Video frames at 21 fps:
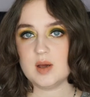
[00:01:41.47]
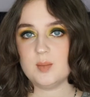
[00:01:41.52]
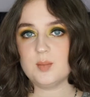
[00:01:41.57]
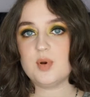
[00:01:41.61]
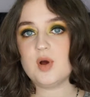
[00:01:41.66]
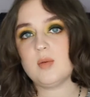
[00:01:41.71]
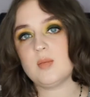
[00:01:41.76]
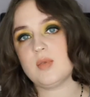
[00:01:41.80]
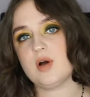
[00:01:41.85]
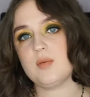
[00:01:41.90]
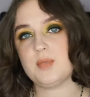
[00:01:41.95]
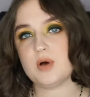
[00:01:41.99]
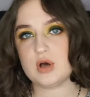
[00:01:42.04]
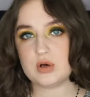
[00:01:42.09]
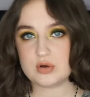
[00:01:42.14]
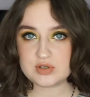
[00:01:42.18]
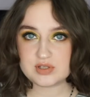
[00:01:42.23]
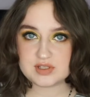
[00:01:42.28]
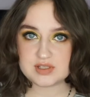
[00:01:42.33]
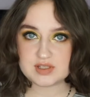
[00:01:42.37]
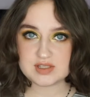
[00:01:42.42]
promo
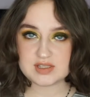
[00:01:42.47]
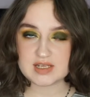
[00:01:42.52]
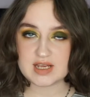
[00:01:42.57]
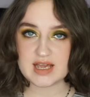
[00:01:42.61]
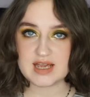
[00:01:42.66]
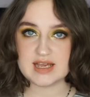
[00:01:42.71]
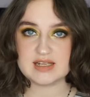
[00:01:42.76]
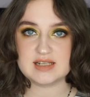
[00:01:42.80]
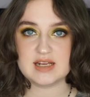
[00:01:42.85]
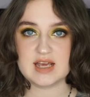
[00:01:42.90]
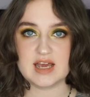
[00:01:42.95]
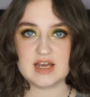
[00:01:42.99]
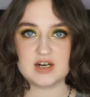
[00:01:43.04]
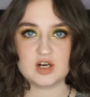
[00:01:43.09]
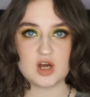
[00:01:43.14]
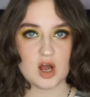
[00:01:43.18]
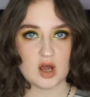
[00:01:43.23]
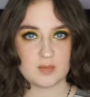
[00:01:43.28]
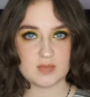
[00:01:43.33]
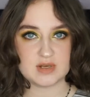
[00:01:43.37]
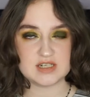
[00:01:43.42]
posts and had
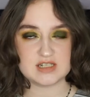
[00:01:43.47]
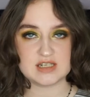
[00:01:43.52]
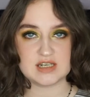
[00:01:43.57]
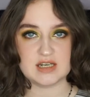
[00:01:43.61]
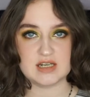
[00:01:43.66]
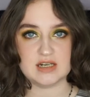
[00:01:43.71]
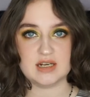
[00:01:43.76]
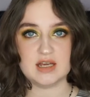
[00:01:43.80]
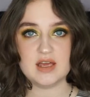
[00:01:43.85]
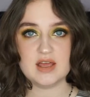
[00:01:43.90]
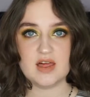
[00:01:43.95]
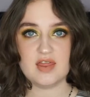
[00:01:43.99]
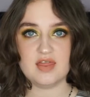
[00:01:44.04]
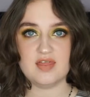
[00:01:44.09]
commented